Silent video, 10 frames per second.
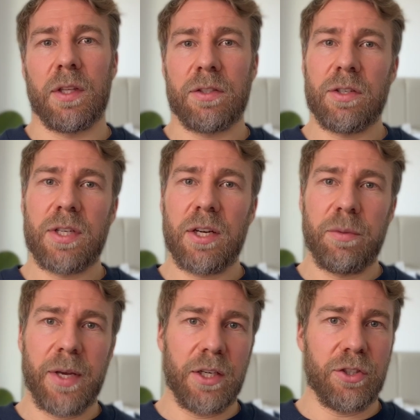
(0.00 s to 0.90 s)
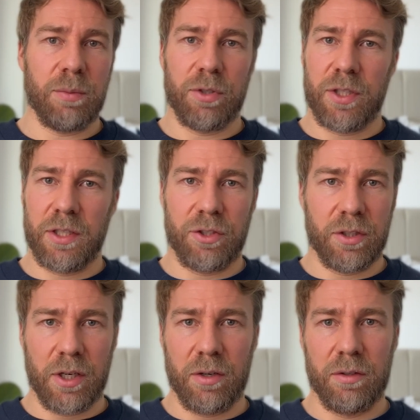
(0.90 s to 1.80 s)
This is how you manage and protect your
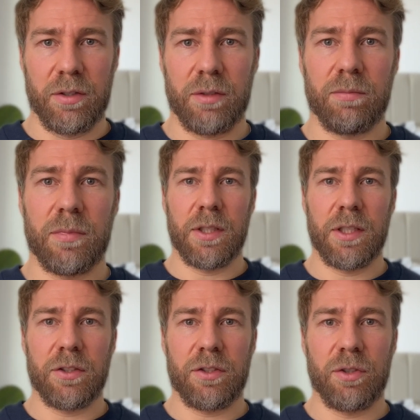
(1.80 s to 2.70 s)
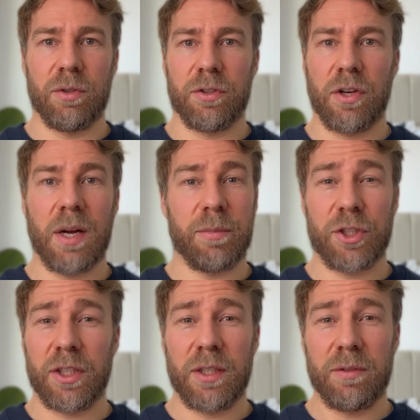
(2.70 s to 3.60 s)
code. It's your time
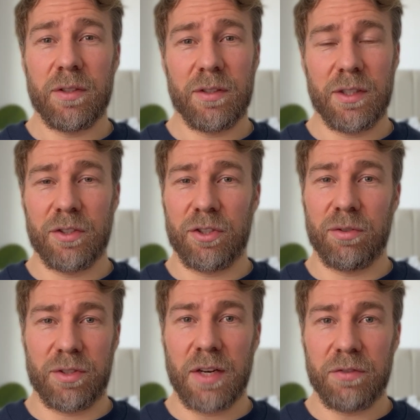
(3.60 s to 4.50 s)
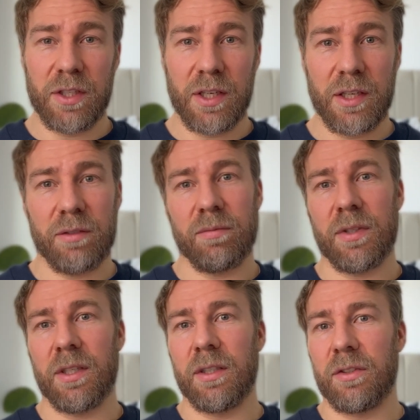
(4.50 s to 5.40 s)
machine, it's your safety net,
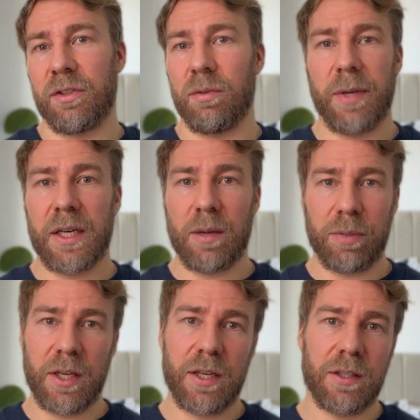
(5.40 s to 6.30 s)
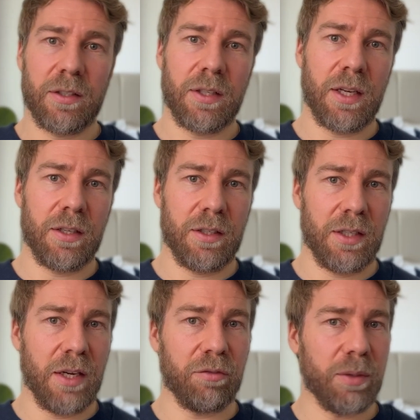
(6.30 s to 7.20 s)
it's your backup plan.
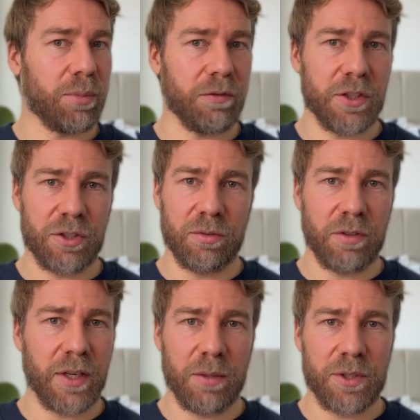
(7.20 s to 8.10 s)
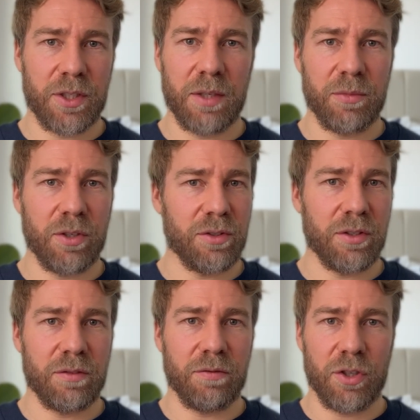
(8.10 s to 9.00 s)
Every professional development team
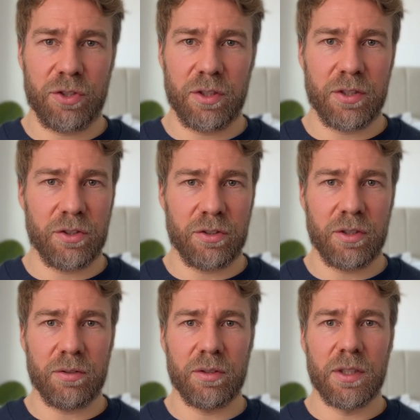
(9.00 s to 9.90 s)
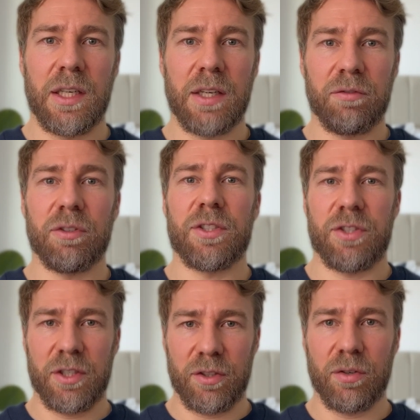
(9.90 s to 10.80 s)
uses version control. Every
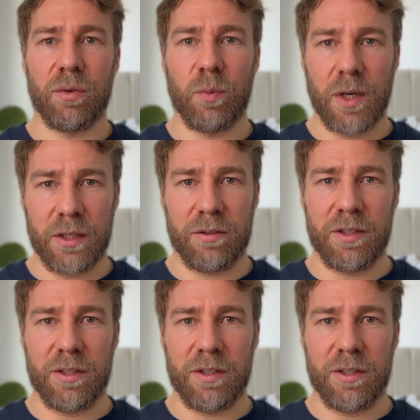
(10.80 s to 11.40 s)
single one.